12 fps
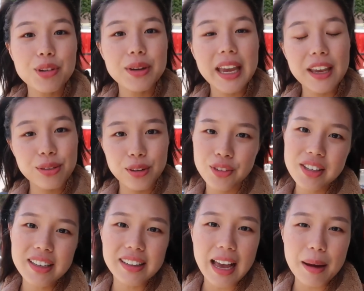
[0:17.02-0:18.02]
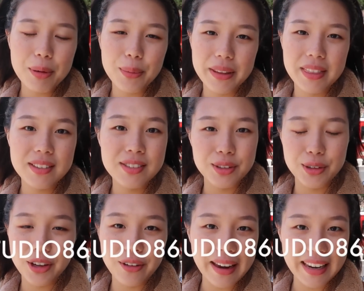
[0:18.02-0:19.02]
I'm doing a thrifting collab with
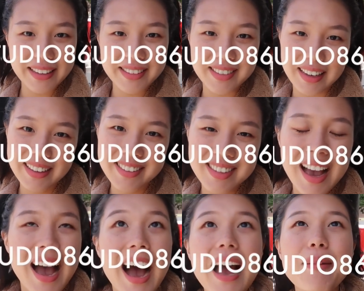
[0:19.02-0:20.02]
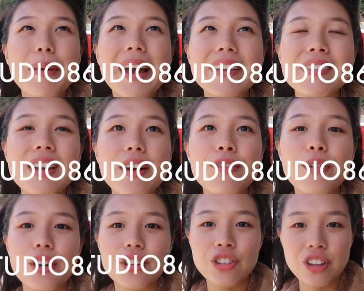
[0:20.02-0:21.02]
Studio 86. I'm buying stuff
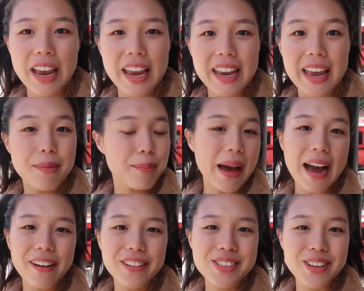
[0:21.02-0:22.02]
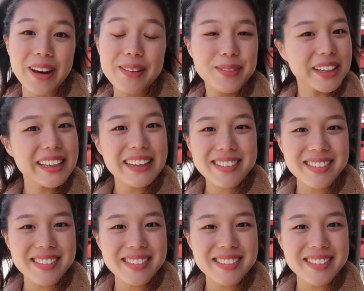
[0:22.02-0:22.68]
for Sheng and Bao, so I'm really